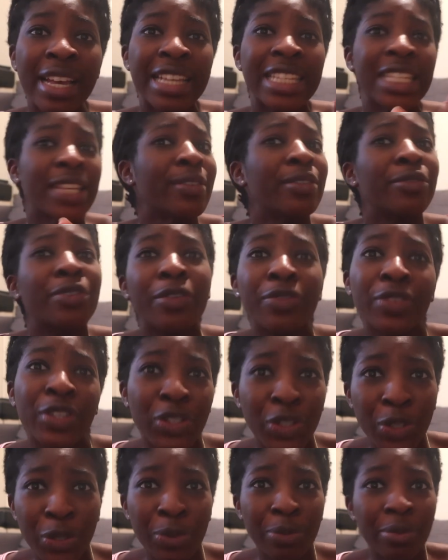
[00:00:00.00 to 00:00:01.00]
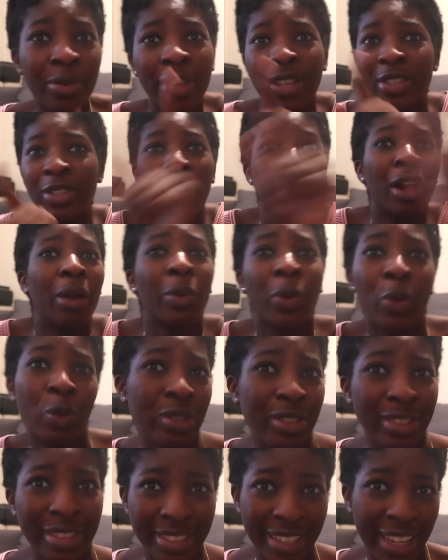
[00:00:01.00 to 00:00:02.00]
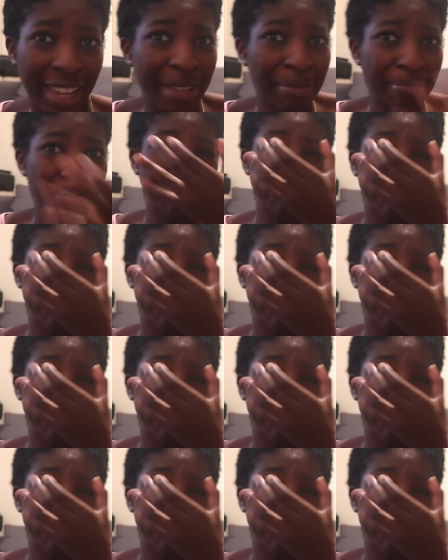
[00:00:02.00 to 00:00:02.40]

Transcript: 752 that's all I'm going to say